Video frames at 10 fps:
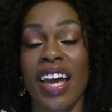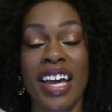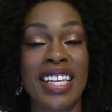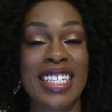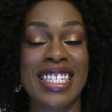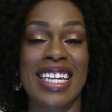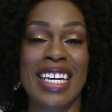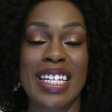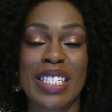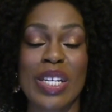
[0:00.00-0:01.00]
Day
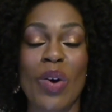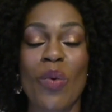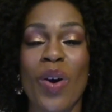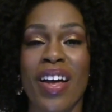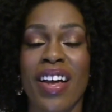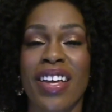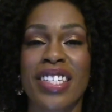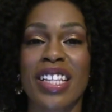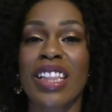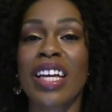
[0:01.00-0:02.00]
6
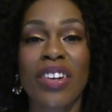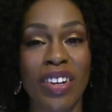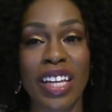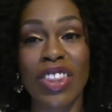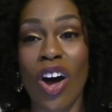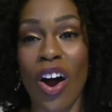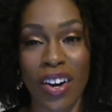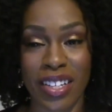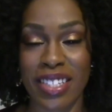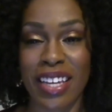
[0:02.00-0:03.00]
was literally the
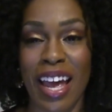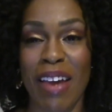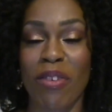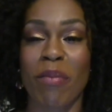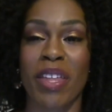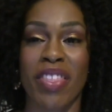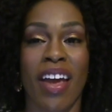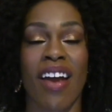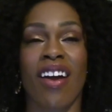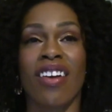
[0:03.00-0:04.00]
hardest day for me
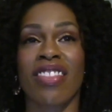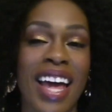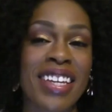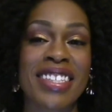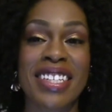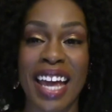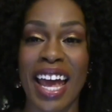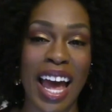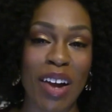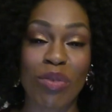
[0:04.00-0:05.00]
there. That is the
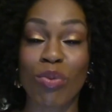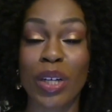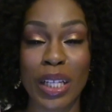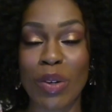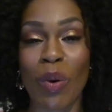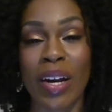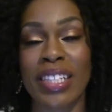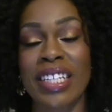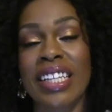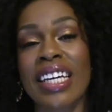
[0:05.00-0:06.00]
day I really
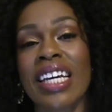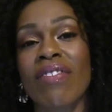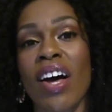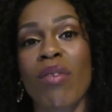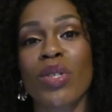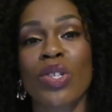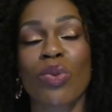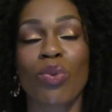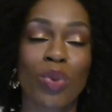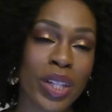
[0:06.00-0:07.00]
wanted to leave. I
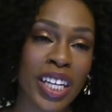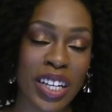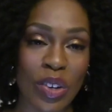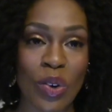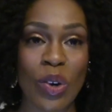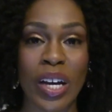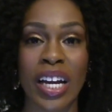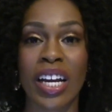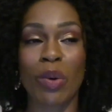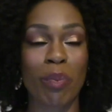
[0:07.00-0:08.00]
was really
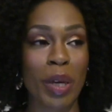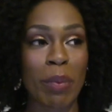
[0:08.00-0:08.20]
annoyed.